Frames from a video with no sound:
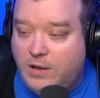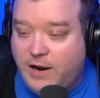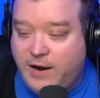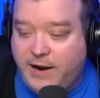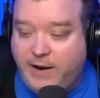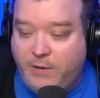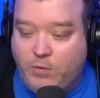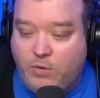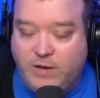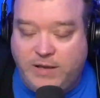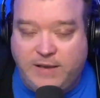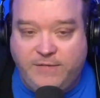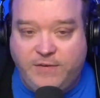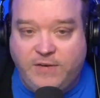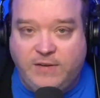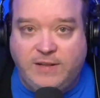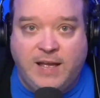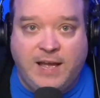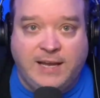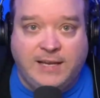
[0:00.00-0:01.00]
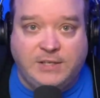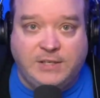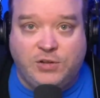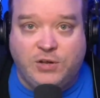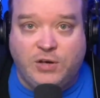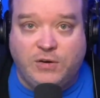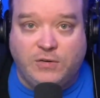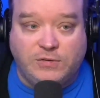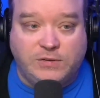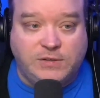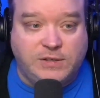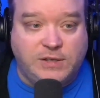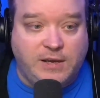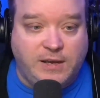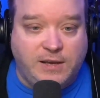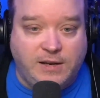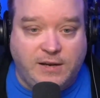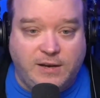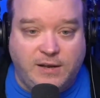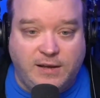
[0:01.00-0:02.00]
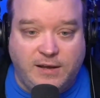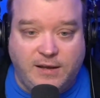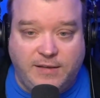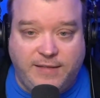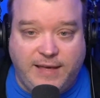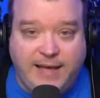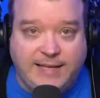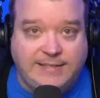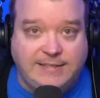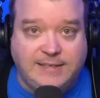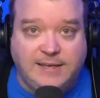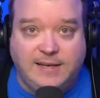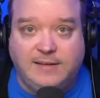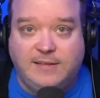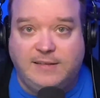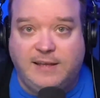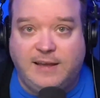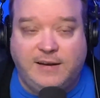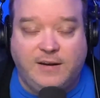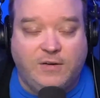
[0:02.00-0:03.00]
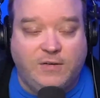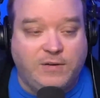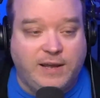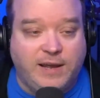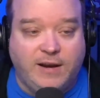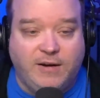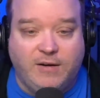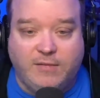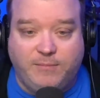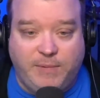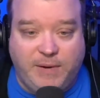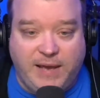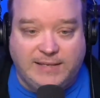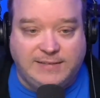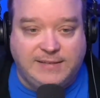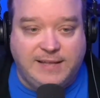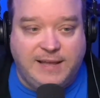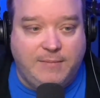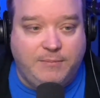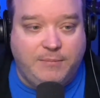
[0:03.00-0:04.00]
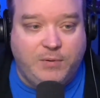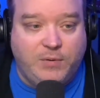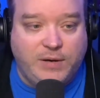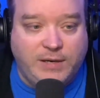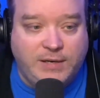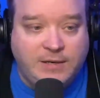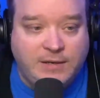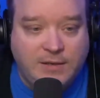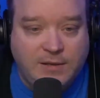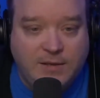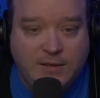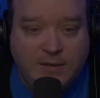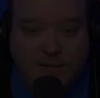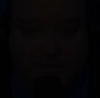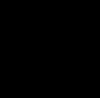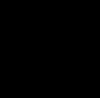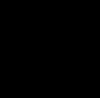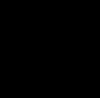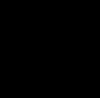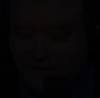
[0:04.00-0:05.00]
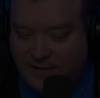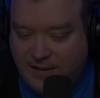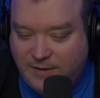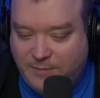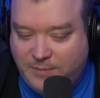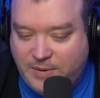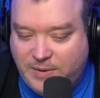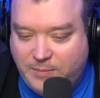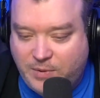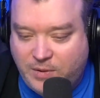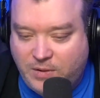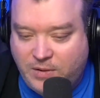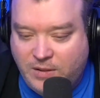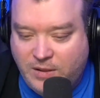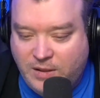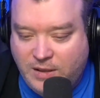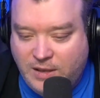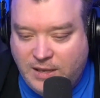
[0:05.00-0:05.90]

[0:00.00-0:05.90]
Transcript: All right, we'll give you nine shows and uh, that's it. They don't care past that point. And then a lot of people